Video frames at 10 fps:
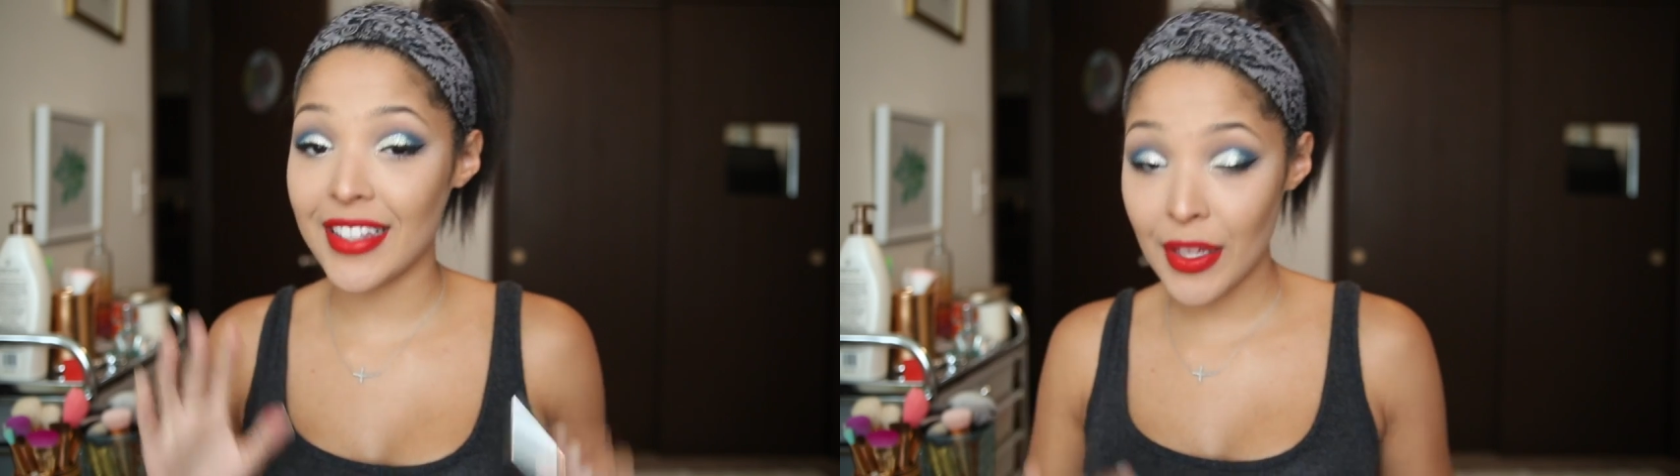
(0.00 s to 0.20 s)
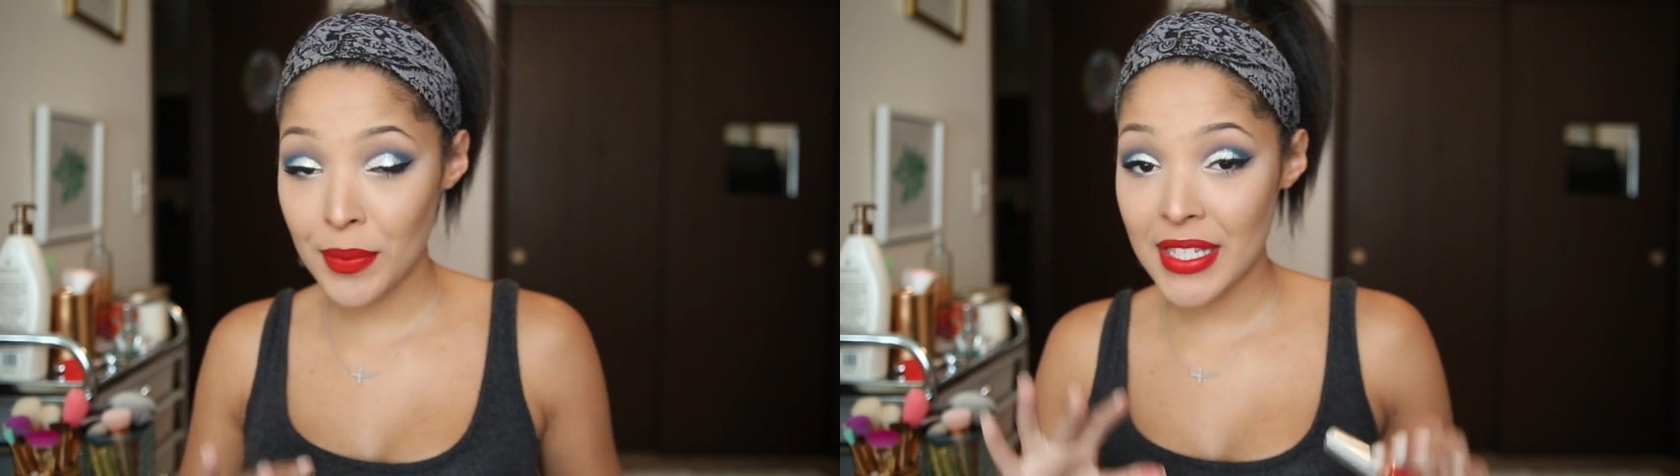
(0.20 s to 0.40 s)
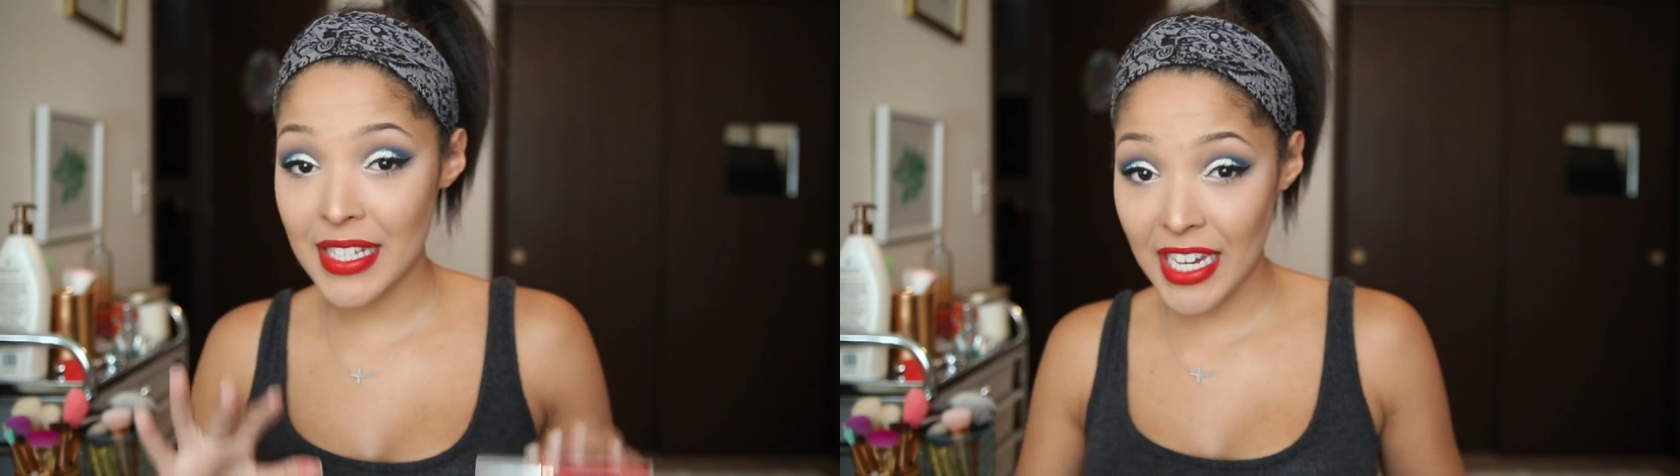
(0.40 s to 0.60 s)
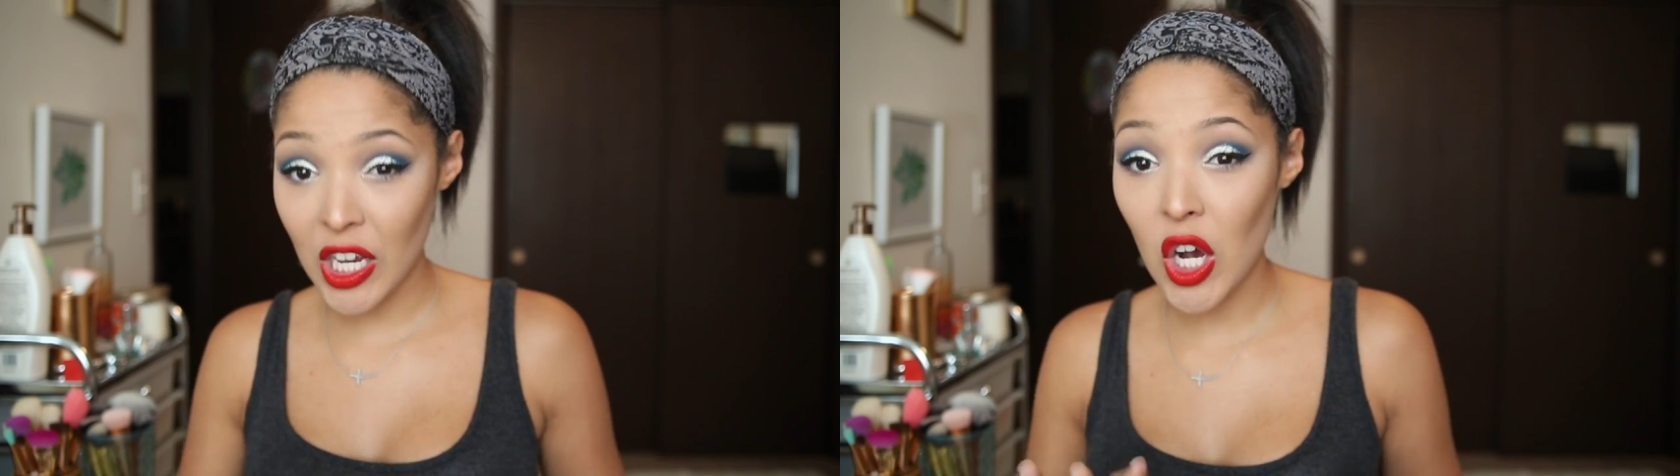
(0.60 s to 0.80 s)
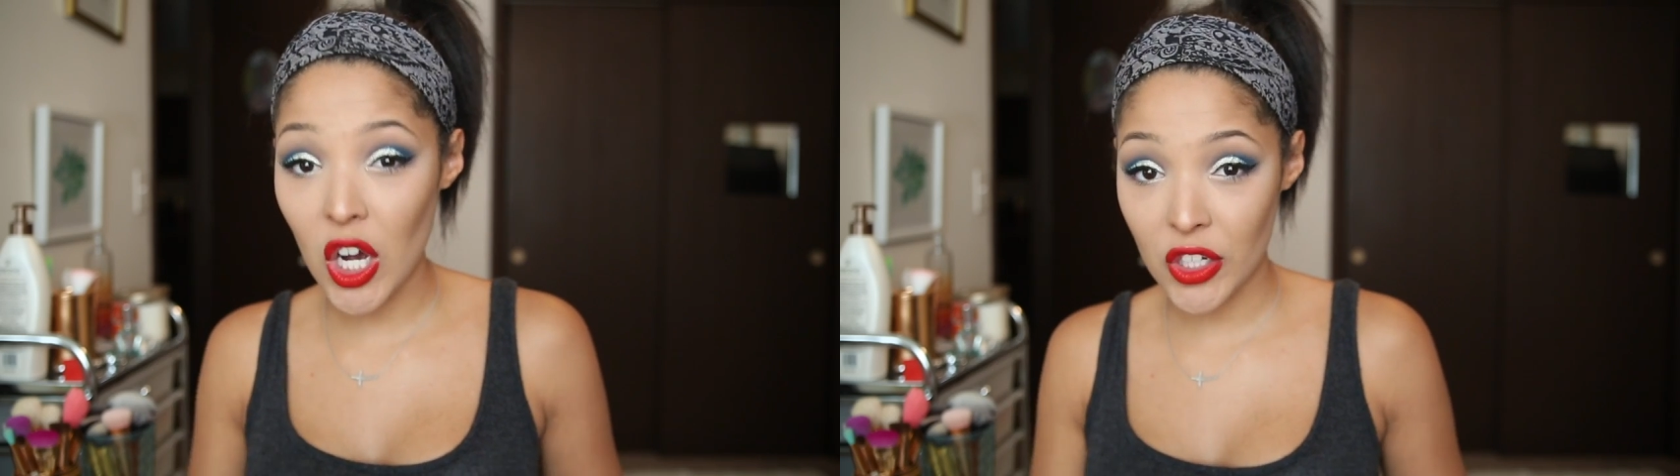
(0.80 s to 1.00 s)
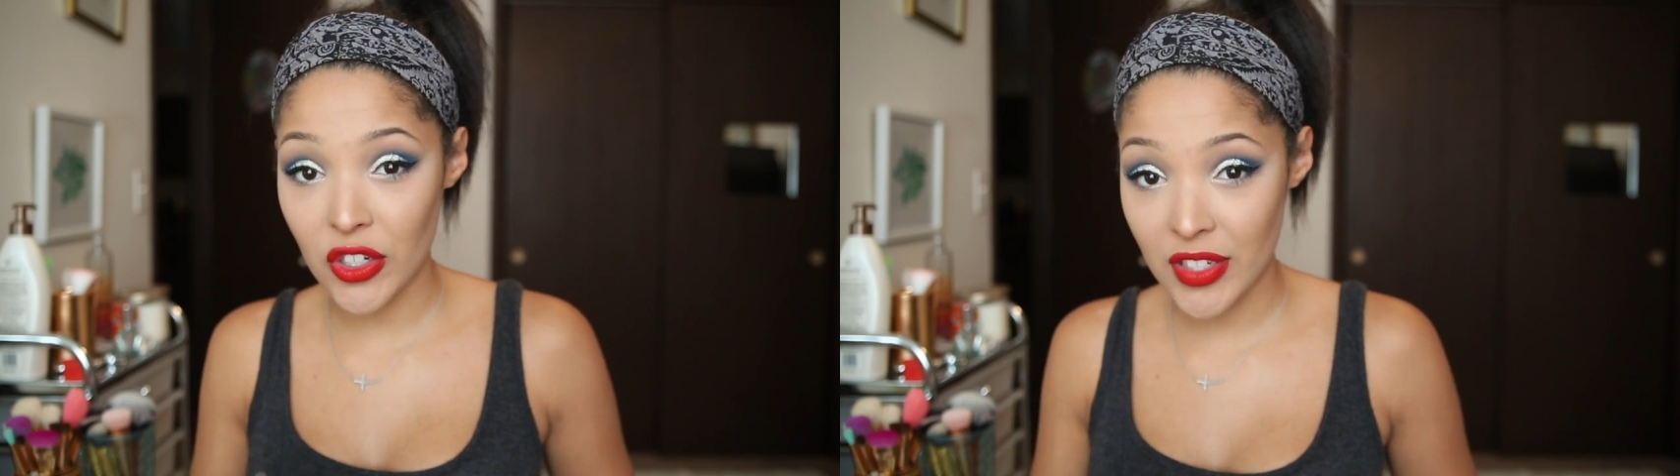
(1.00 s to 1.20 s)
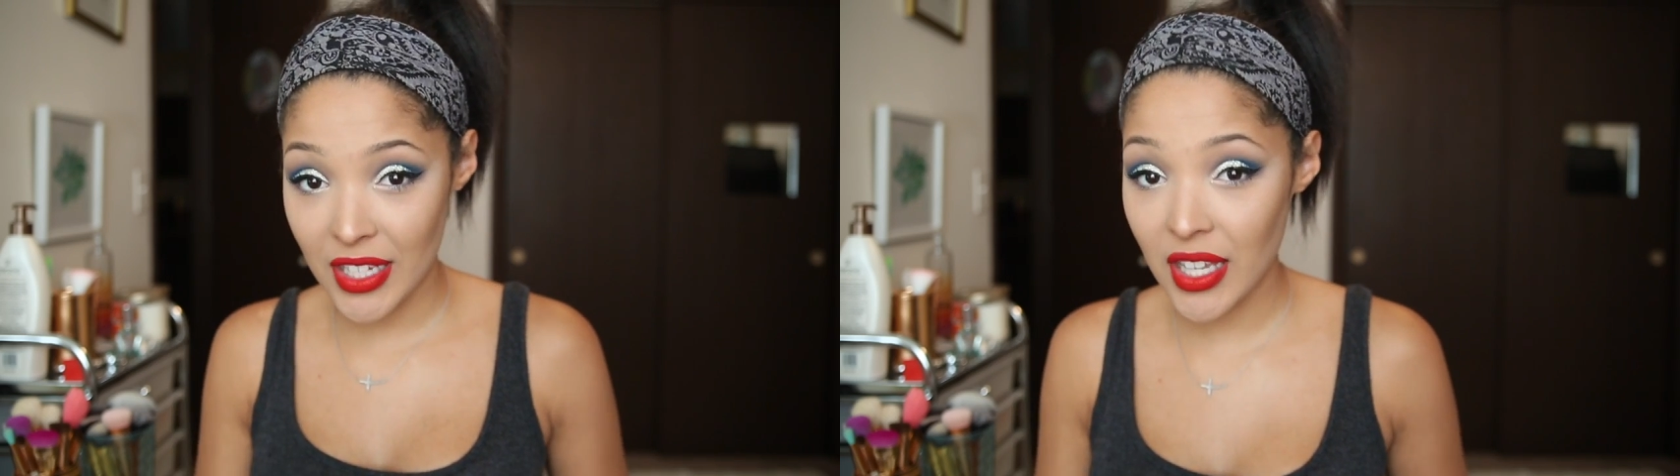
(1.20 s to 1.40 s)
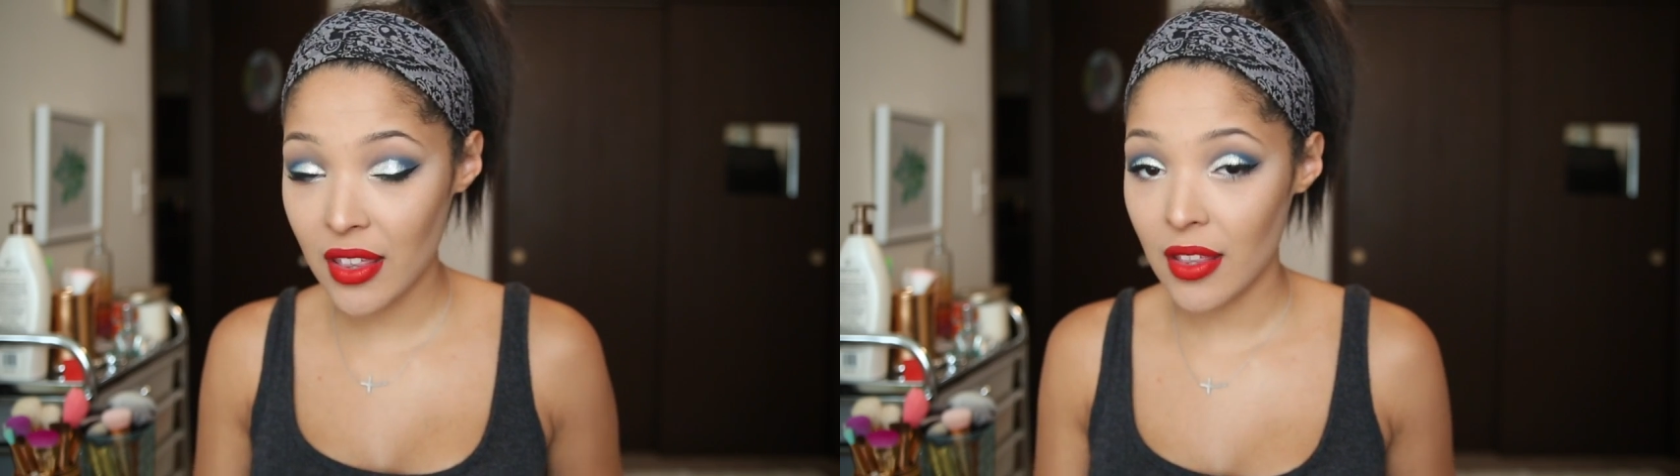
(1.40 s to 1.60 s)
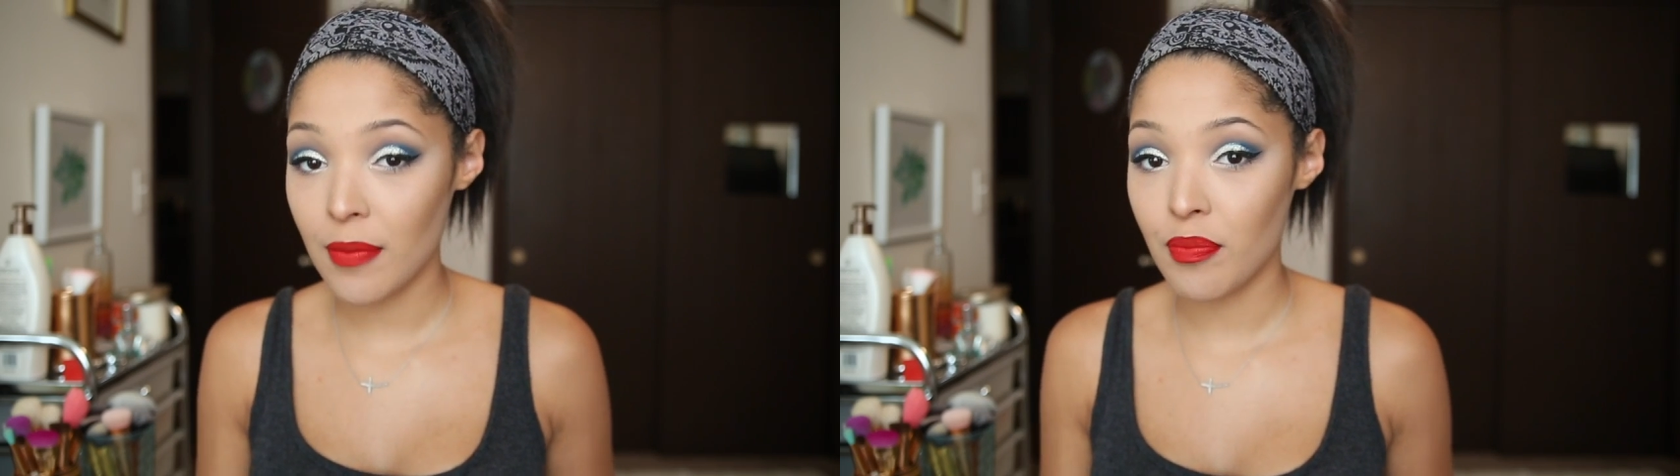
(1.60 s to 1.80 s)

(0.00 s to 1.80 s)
lipstick on your teeth,